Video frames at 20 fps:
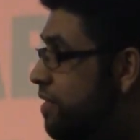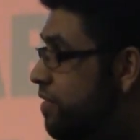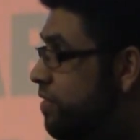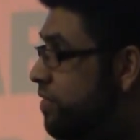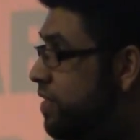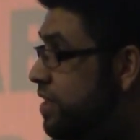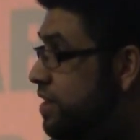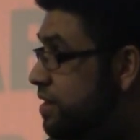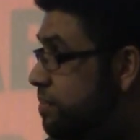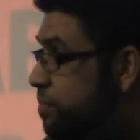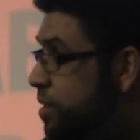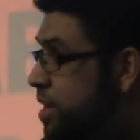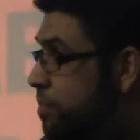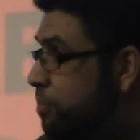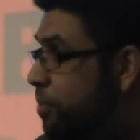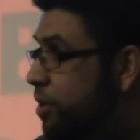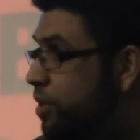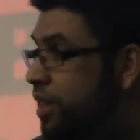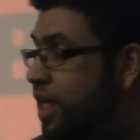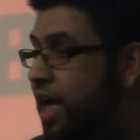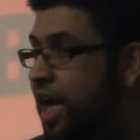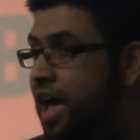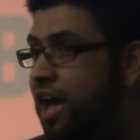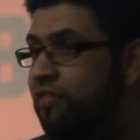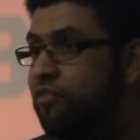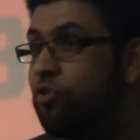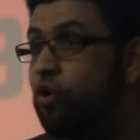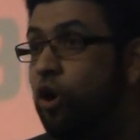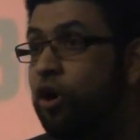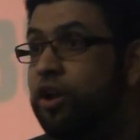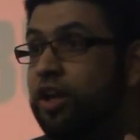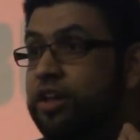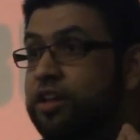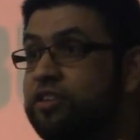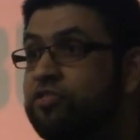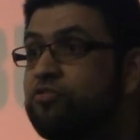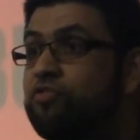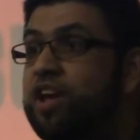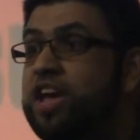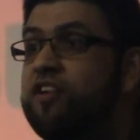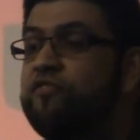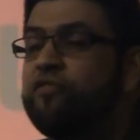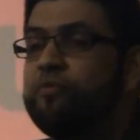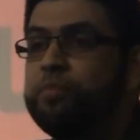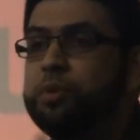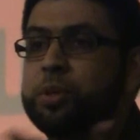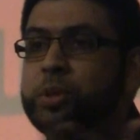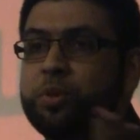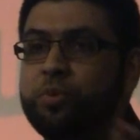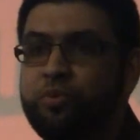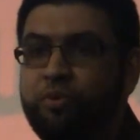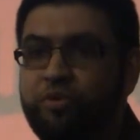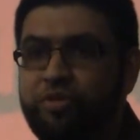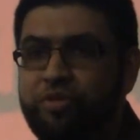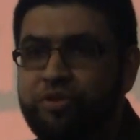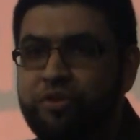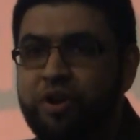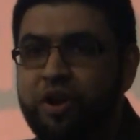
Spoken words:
that these people have gone astray from truth,